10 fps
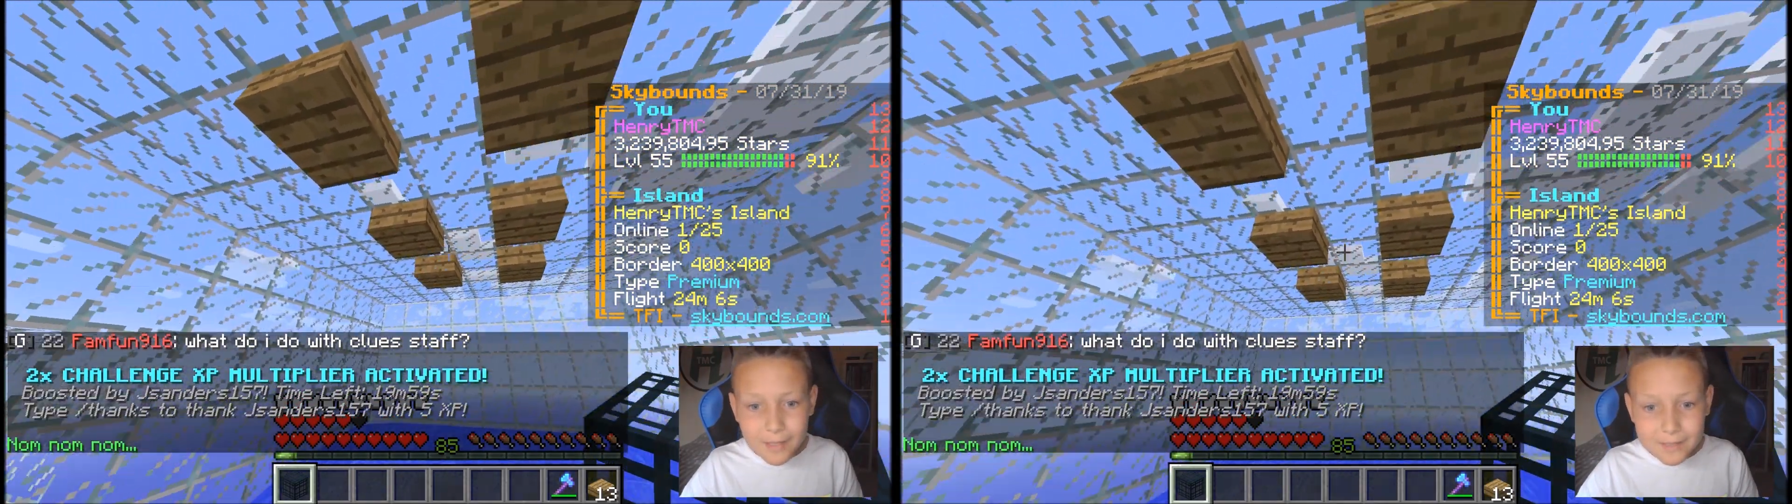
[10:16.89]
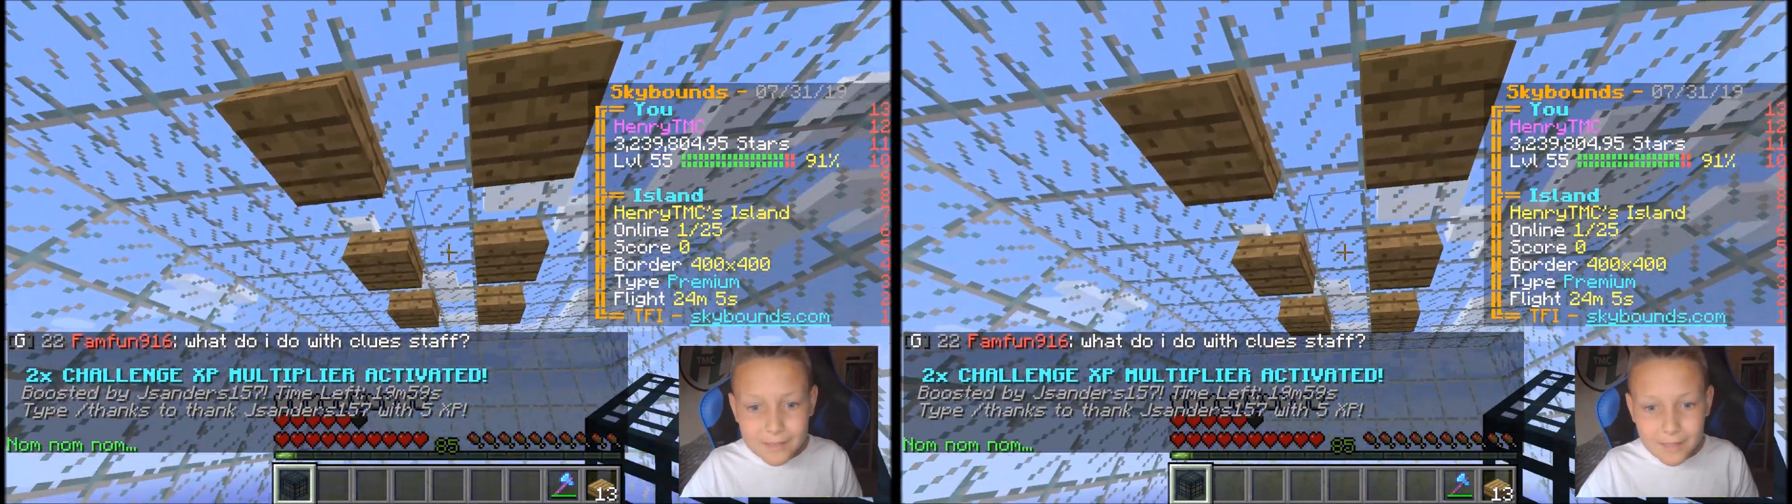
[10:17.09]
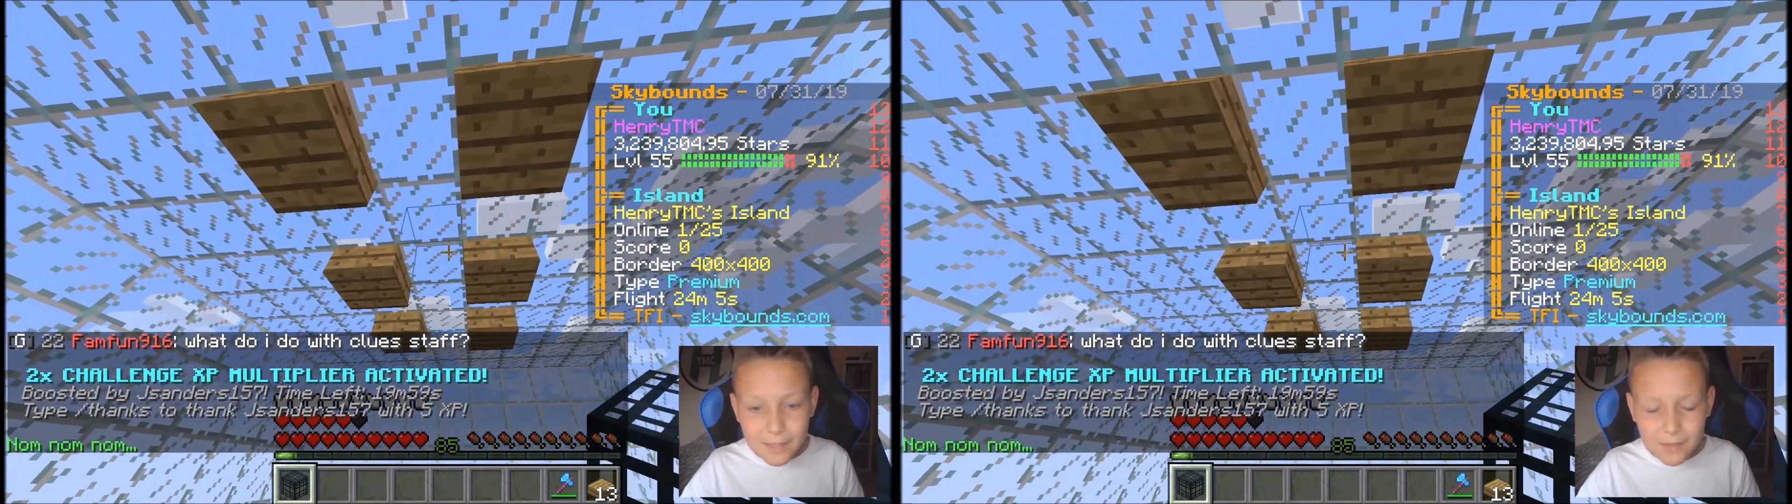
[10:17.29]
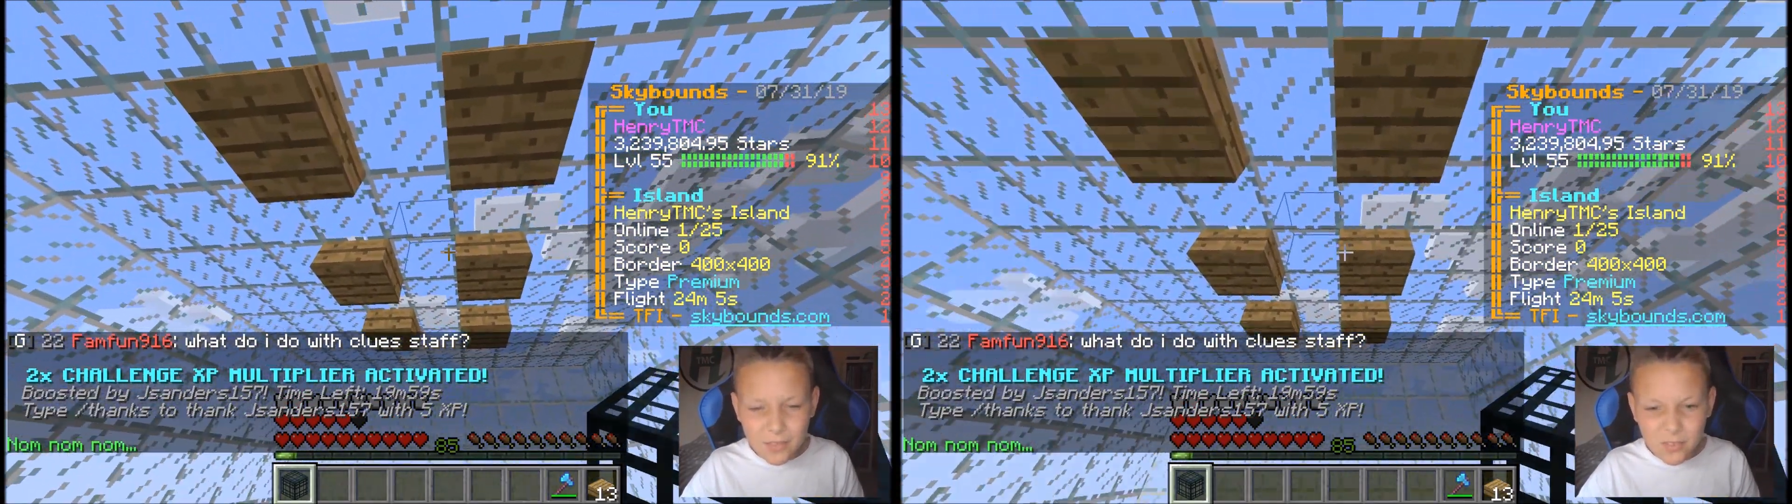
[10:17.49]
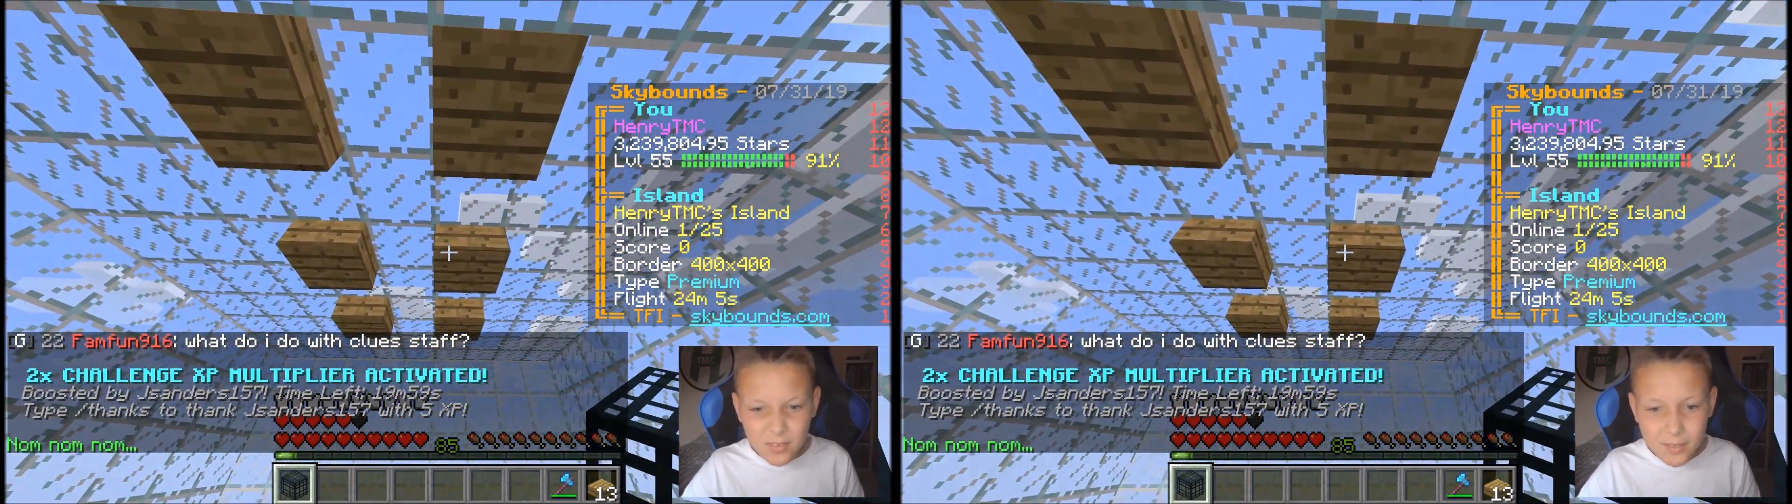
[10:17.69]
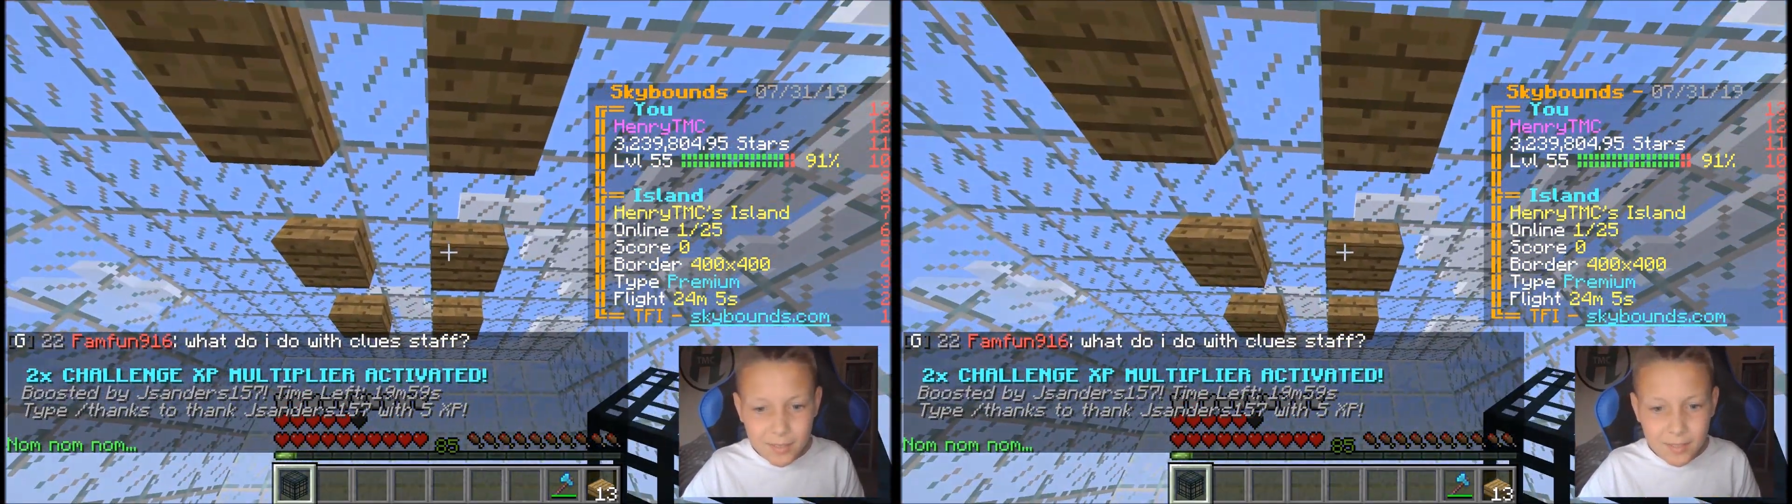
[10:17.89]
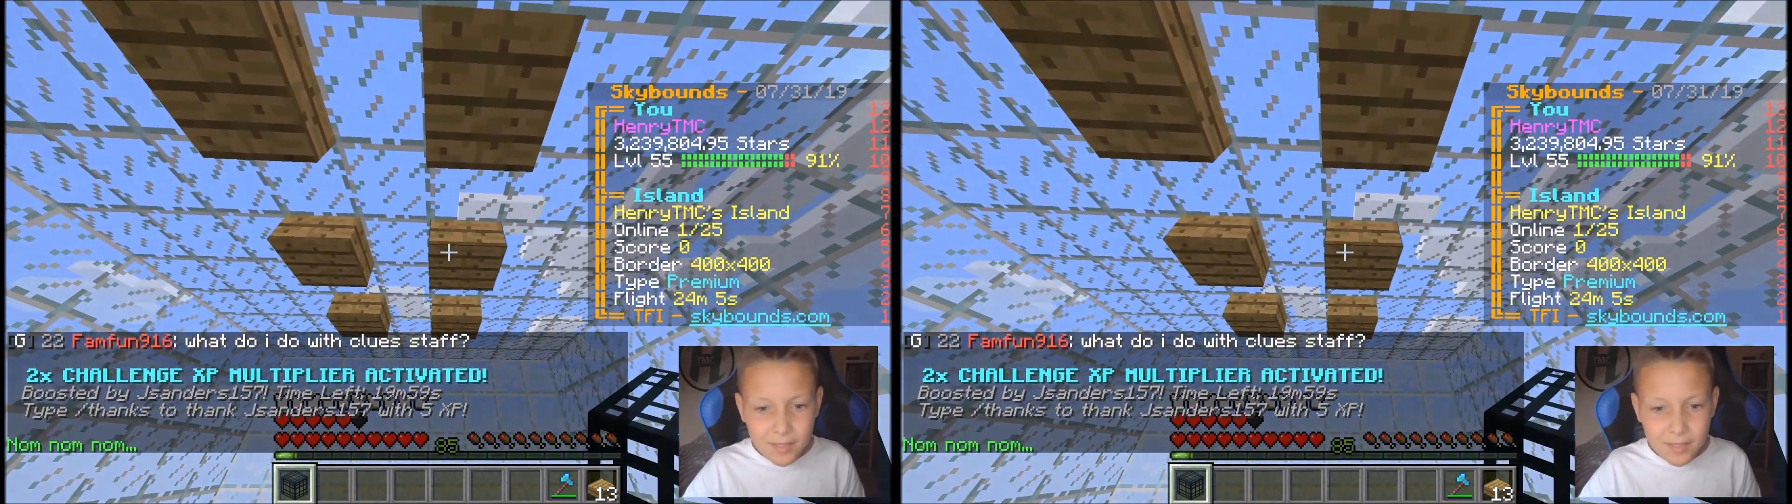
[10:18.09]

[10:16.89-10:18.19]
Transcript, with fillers: it in three